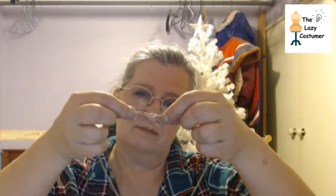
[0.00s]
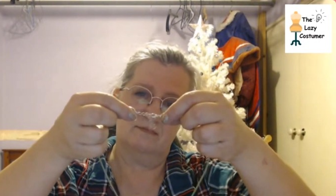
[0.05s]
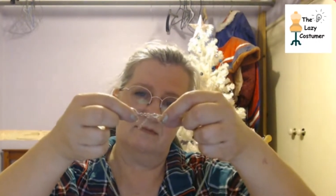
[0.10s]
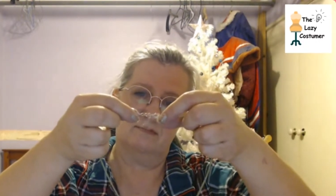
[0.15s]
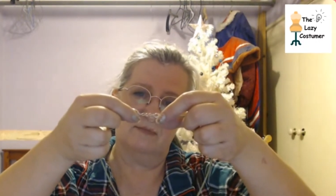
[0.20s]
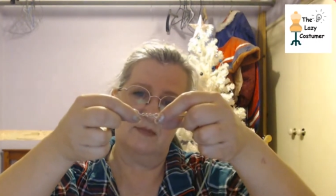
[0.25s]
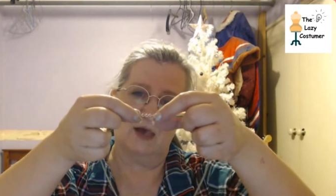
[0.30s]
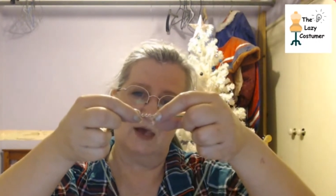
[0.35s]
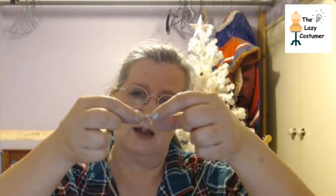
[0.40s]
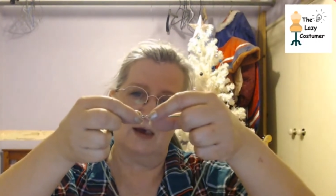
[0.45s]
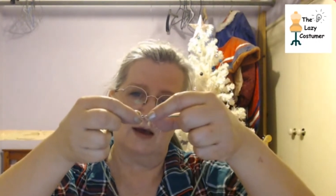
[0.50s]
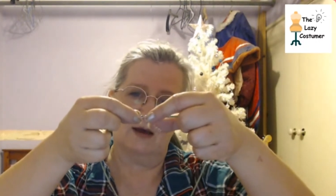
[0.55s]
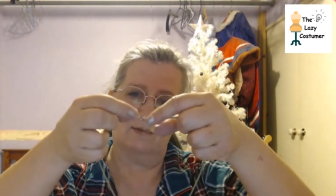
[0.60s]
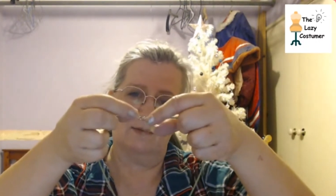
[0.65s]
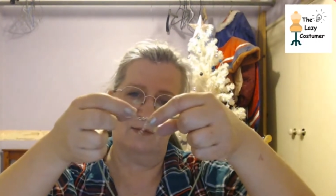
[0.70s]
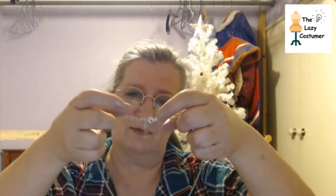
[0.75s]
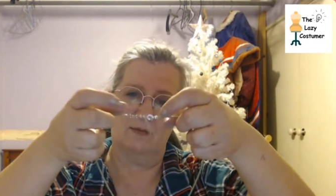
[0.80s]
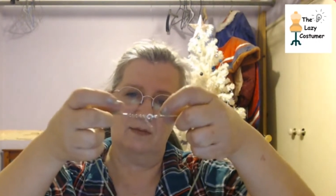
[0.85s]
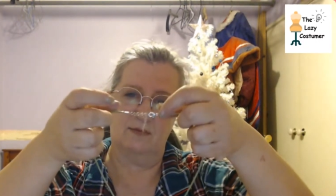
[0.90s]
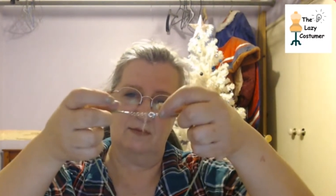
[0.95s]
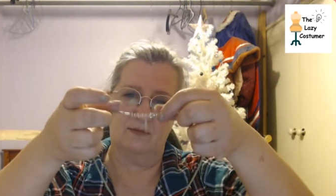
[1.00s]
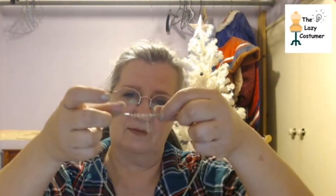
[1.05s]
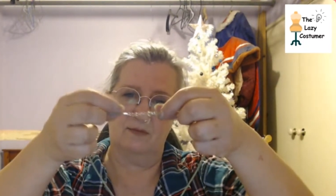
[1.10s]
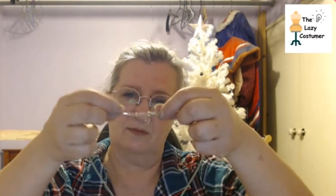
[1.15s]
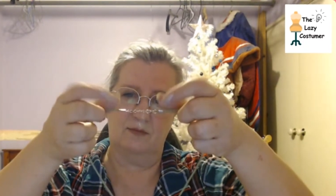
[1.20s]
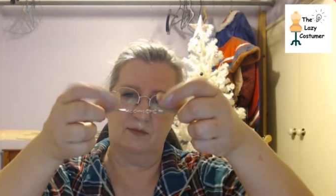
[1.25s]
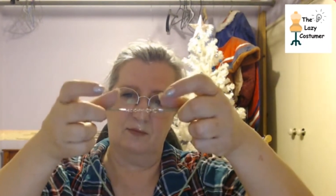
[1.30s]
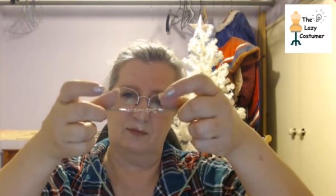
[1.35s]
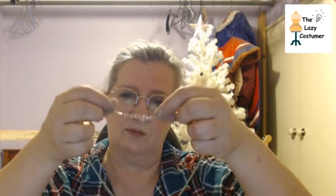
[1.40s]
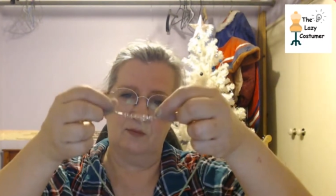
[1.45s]

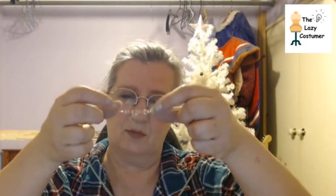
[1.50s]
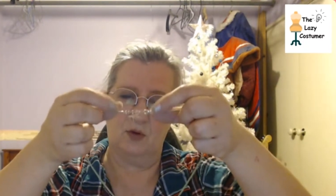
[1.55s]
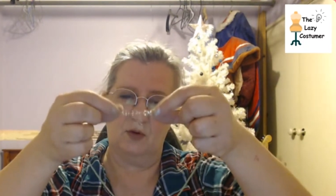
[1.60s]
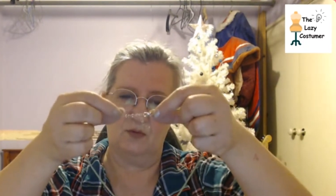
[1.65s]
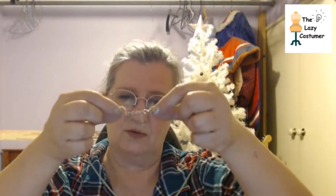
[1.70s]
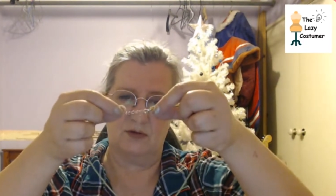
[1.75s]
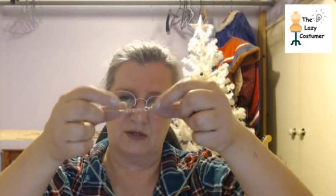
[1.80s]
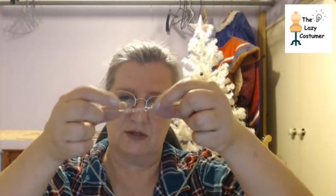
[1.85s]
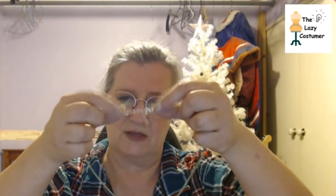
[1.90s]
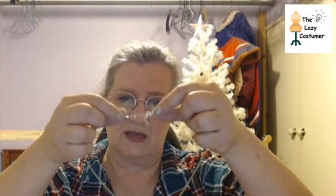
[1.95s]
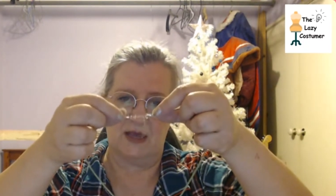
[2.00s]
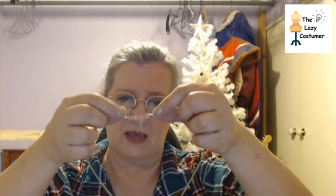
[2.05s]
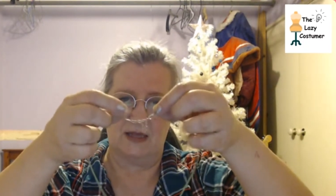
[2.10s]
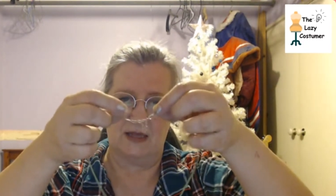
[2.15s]
move it to the ends